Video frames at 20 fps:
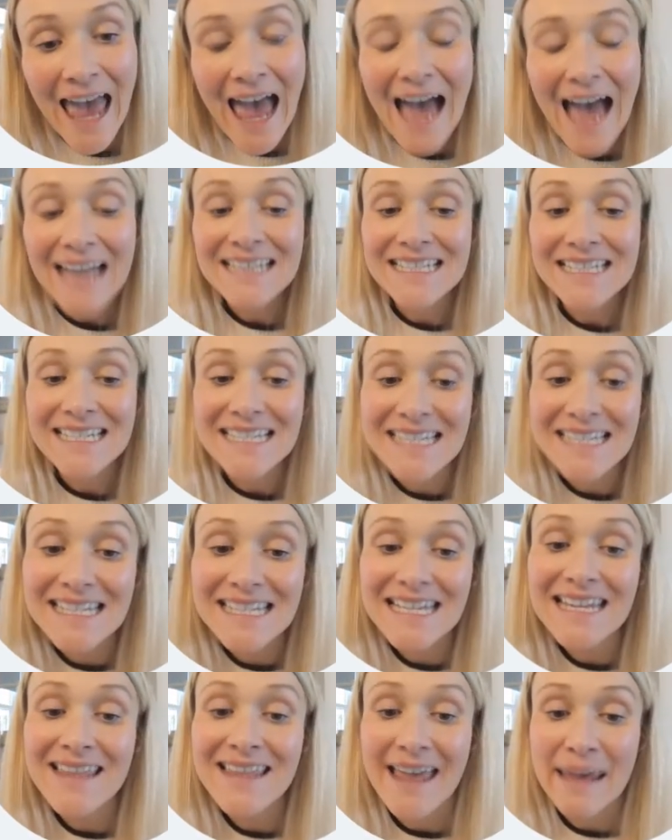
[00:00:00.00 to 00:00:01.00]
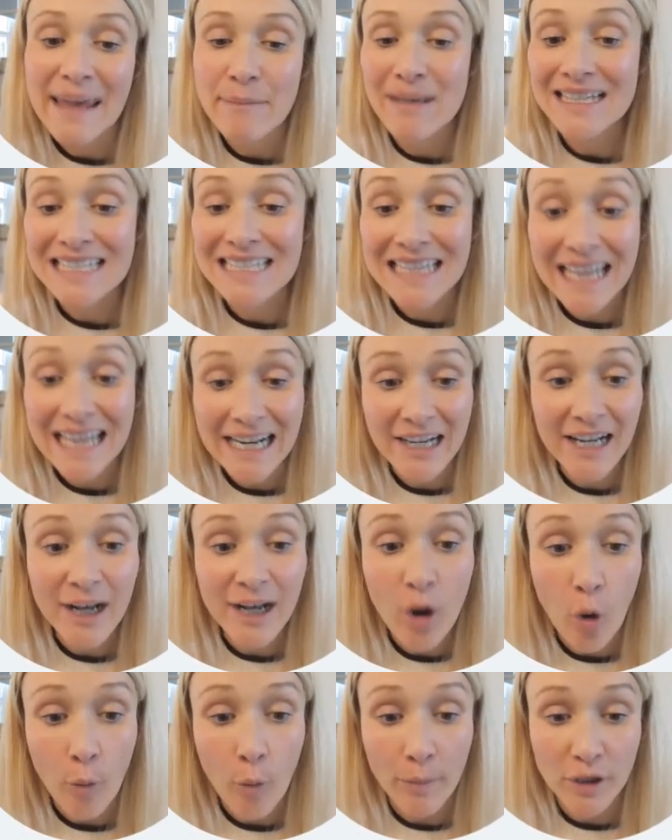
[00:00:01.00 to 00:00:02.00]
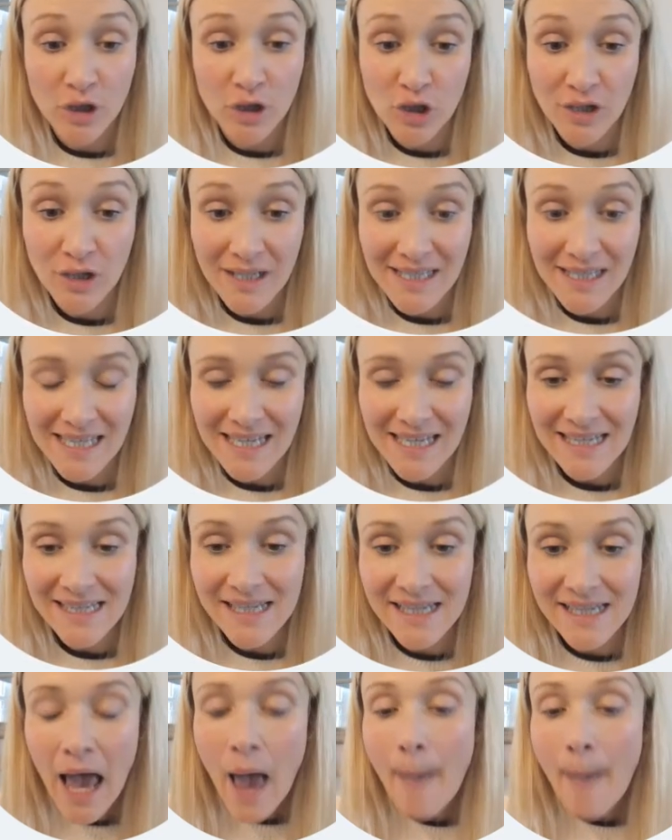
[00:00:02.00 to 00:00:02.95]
and to see them as learning opportunities,